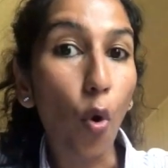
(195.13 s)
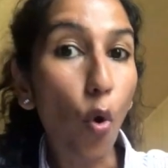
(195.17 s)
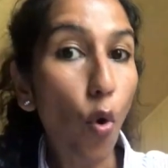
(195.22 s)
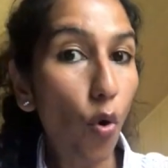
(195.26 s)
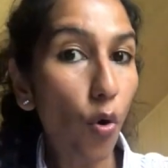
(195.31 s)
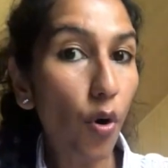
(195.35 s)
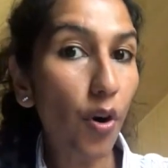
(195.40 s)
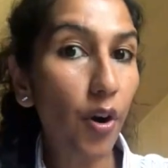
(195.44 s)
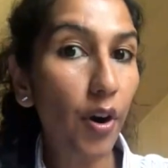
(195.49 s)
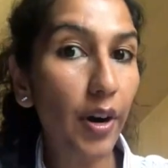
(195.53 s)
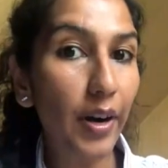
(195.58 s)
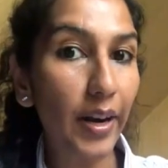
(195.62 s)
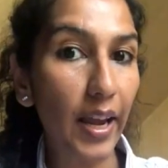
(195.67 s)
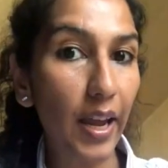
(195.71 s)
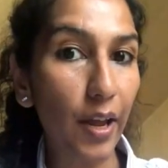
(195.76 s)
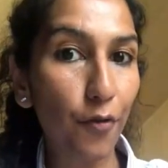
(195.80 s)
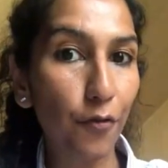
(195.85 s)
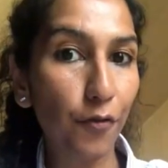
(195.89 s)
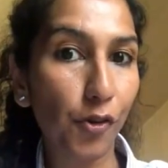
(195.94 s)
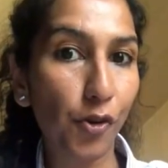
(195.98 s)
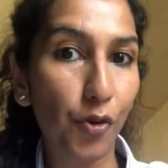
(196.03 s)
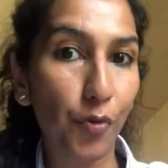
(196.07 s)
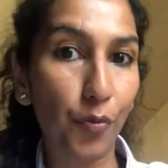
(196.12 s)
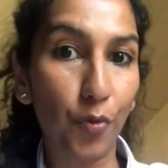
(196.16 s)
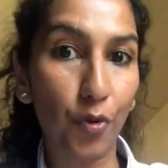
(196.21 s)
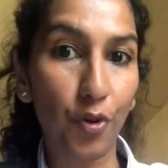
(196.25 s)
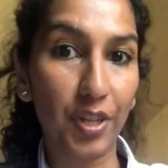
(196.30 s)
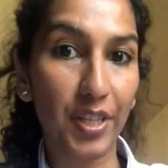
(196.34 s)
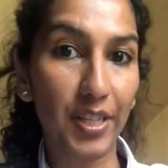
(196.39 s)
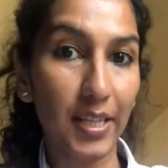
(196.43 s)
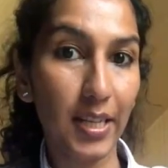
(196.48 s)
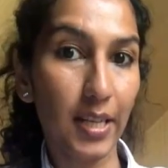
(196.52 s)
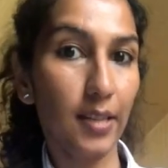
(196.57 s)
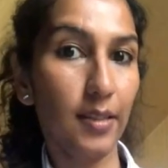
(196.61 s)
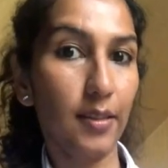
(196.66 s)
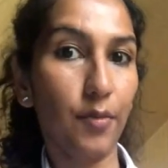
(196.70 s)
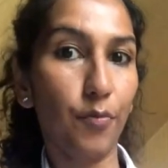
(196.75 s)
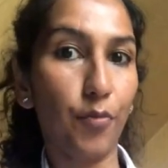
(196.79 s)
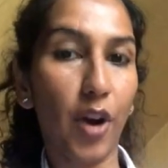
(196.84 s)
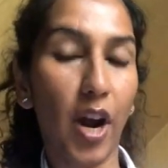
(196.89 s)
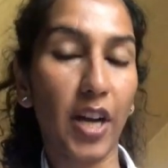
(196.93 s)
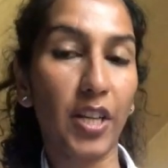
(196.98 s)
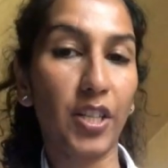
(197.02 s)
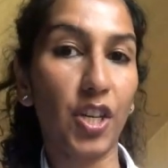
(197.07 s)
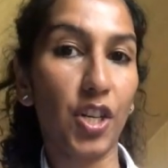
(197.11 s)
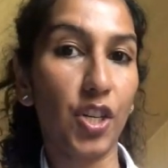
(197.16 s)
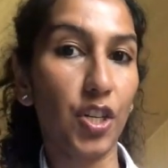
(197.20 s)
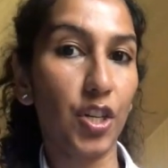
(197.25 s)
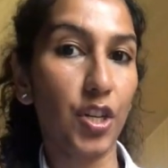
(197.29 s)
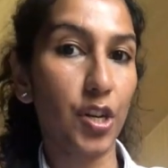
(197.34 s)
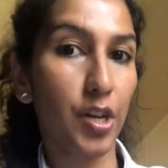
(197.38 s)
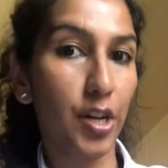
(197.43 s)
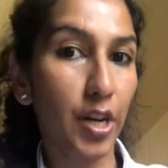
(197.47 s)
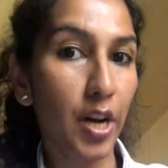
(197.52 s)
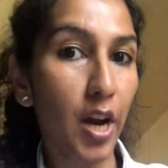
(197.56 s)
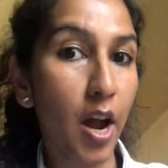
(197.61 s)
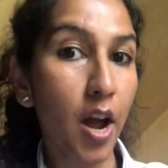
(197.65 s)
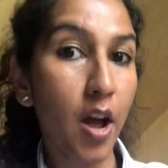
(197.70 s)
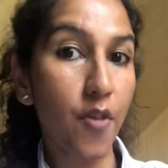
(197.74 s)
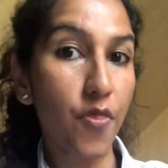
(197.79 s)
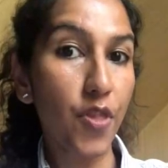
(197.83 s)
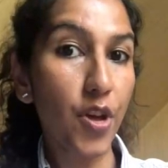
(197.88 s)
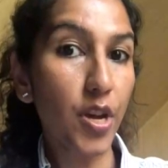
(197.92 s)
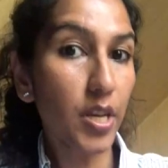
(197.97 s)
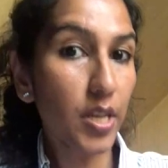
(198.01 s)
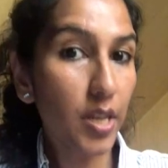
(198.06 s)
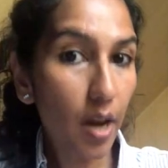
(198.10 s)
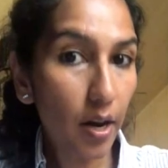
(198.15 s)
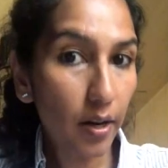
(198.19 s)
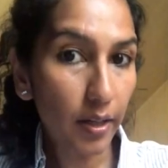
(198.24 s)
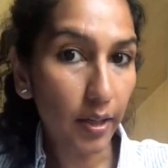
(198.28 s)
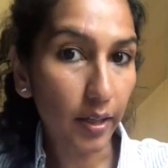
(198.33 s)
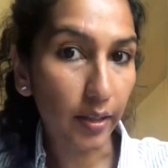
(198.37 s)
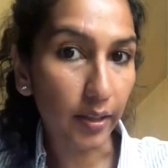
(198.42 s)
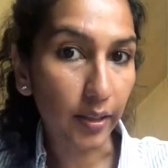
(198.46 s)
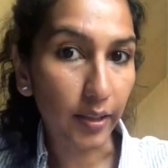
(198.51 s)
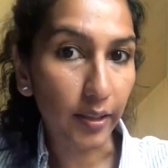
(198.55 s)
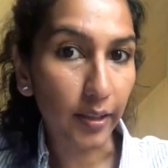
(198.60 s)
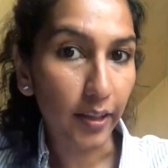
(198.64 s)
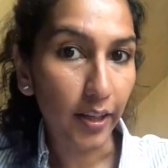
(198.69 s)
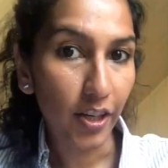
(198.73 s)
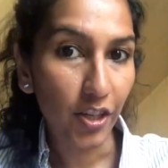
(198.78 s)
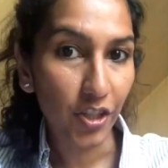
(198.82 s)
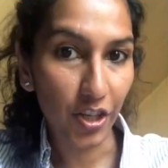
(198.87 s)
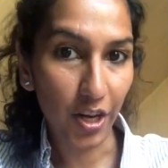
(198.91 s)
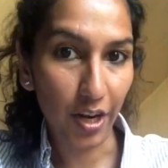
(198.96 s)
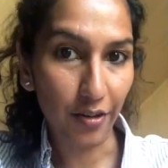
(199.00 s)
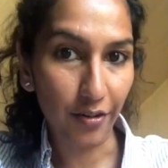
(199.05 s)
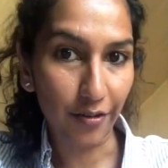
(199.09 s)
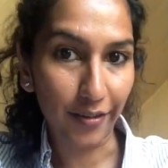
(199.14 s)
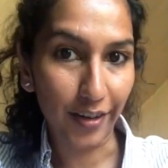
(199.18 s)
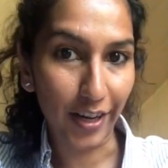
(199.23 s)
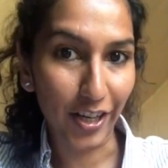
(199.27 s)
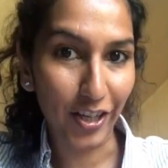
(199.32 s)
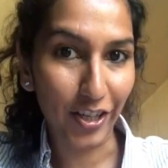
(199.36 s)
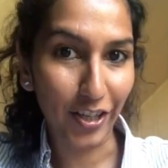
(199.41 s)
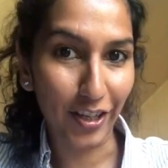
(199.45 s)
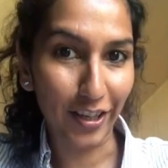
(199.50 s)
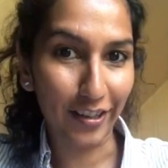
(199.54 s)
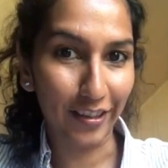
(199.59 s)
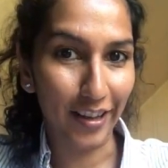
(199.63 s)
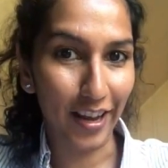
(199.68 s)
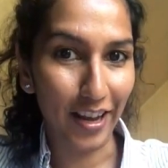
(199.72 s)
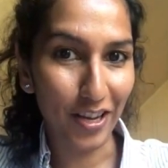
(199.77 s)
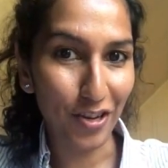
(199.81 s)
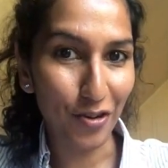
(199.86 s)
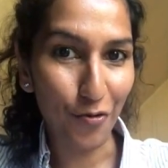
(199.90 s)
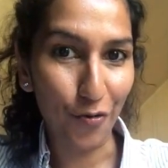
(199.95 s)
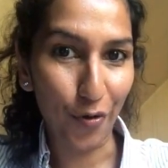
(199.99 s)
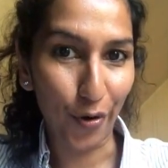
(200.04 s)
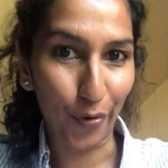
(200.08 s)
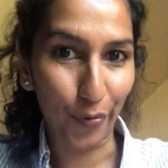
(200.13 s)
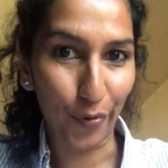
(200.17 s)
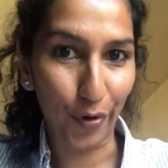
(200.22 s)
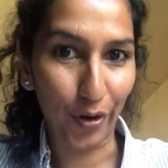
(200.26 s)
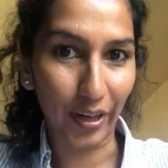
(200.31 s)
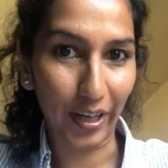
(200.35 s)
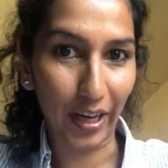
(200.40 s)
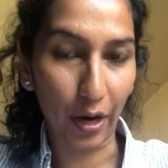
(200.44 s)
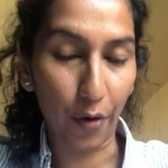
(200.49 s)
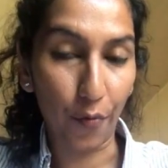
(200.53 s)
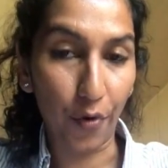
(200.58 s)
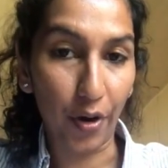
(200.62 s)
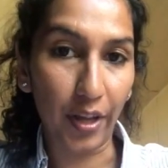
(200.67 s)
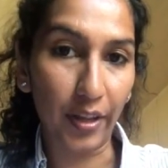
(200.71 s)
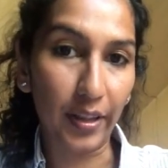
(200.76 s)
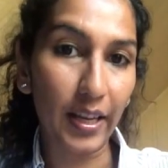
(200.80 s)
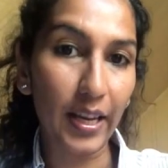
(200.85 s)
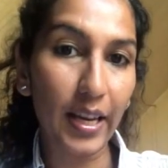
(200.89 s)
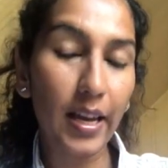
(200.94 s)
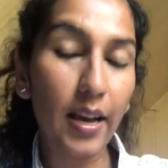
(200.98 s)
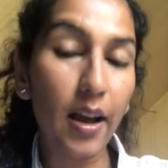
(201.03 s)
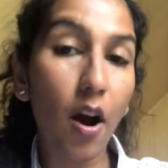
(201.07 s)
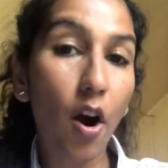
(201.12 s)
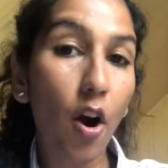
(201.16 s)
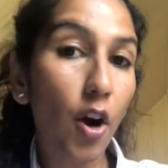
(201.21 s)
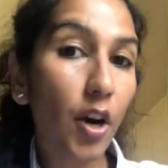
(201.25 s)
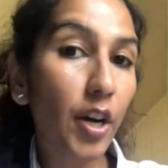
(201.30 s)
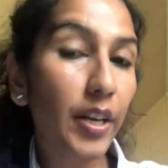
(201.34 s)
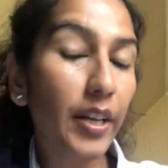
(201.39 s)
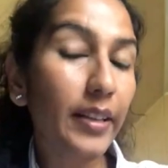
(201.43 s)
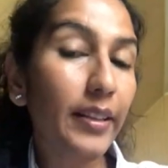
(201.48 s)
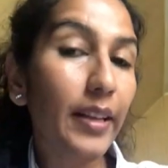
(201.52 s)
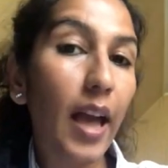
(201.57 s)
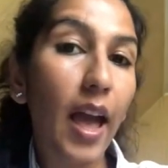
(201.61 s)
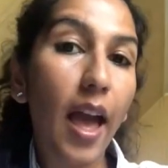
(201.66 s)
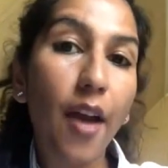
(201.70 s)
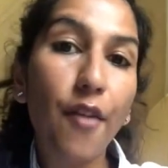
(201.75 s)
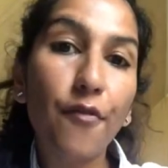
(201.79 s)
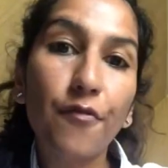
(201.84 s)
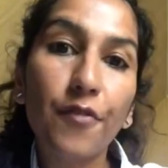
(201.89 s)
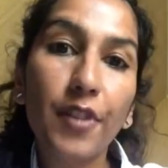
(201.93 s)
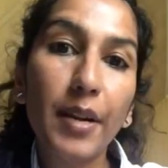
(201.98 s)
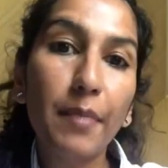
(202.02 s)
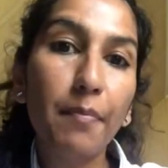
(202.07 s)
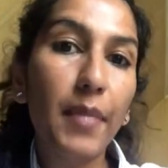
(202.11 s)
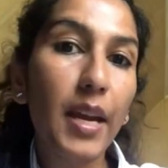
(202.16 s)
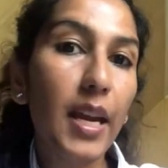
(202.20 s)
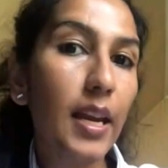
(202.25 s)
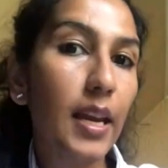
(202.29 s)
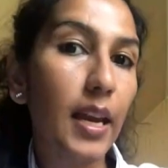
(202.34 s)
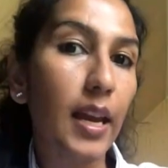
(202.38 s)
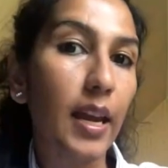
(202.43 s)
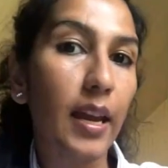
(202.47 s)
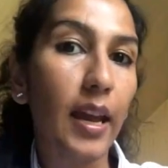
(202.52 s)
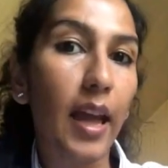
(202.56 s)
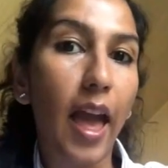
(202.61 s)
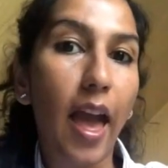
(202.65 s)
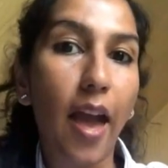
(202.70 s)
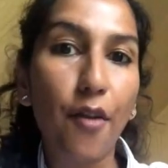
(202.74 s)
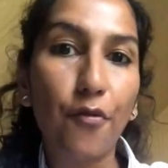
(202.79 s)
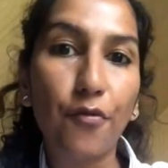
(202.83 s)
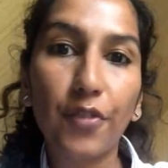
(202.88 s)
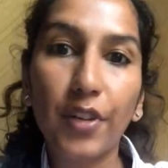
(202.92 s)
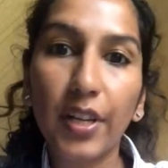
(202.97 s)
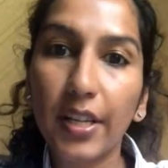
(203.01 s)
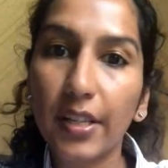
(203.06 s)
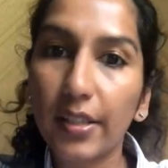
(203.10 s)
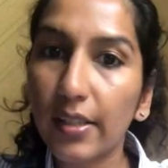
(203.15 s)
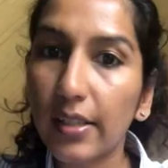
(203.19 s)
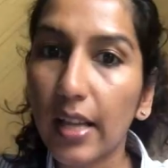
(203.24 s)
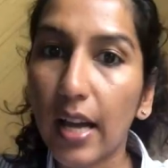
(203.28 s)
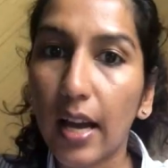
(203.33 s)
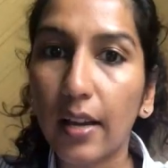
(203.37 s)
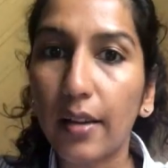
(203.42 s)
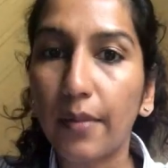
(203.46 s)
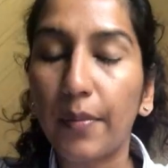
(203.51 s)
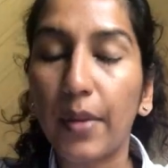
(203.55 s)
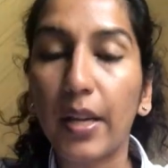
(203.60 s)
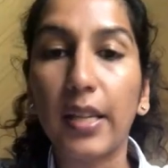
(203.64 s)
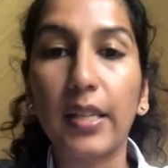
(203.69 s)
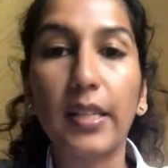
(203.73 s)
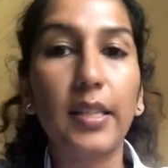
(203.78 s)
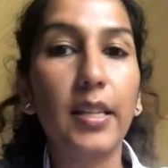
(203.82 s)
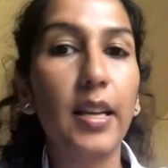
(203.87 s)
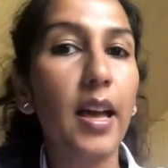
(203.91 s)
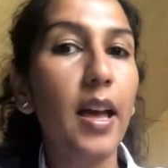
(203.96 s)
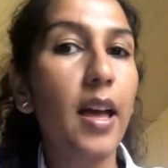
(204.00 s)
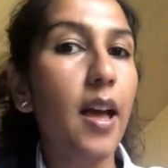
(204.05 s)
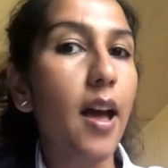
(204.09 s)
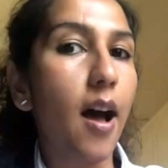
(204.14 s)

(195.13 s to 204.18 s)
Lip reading: or if you're a more seasoned practitioner, the younger generation that you are working with. Every meeting, every assignment